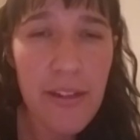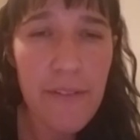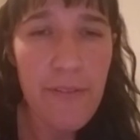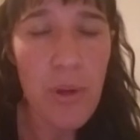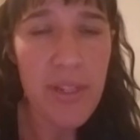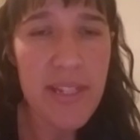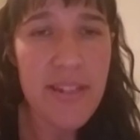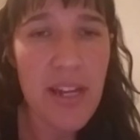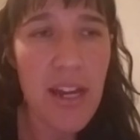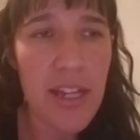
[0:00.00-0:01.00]

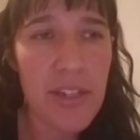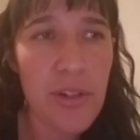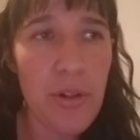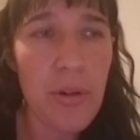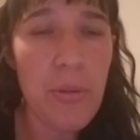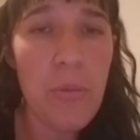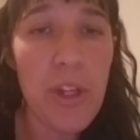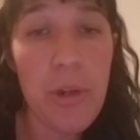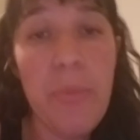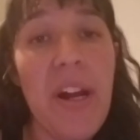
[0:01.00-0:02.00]
focus on
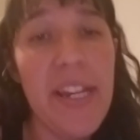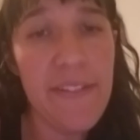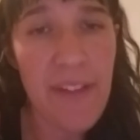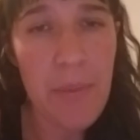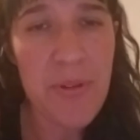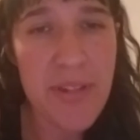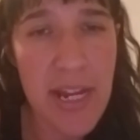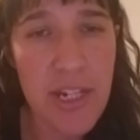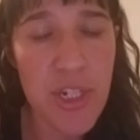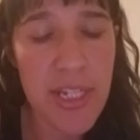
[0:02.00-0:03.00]
what your body fat
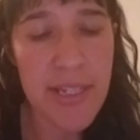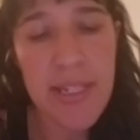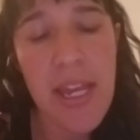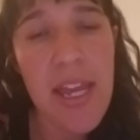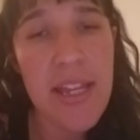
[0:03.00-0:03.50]
percentage is.